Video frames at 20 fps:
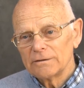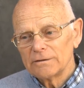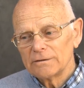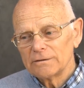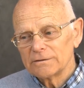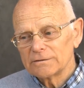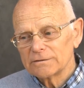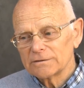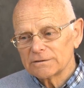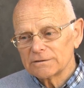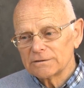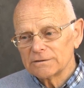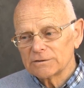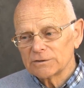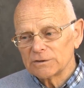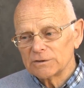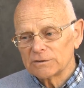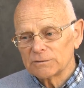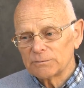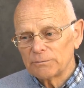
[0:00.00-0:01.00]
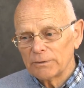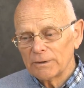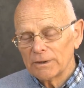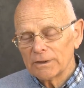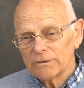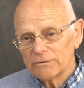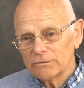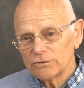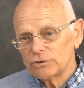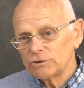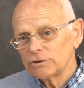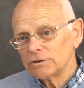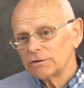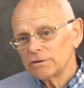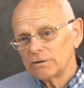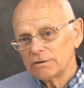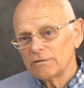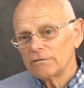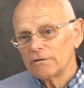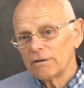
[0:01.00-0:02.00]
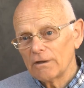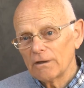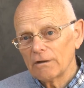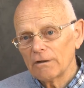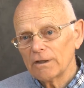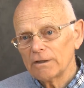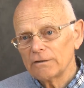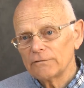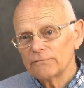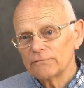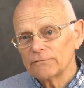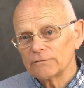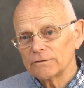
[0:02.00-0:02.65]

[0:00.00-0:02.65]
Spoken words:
It's part of the journey in their life,